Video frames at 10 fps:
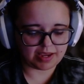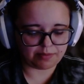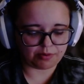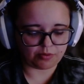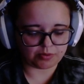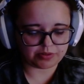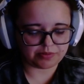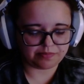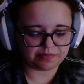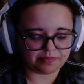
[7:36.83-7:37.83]
and
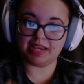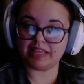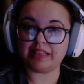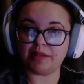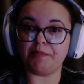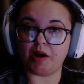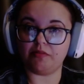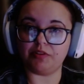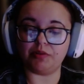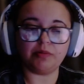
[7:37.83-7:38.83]
polls in the
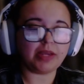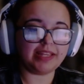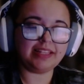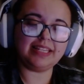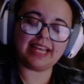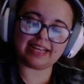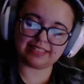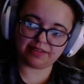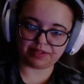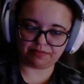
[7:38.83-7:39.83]
mod view, in the
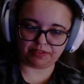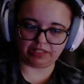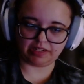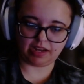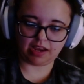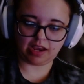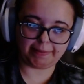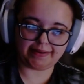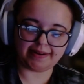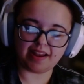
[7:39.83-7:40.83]
activity feed,
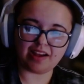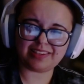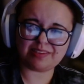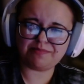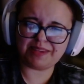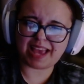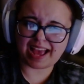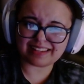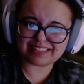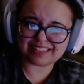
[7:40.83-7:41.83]
but not give me
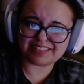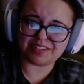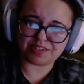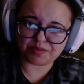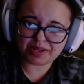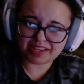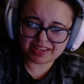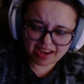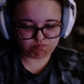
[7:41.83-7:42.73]
access to do it?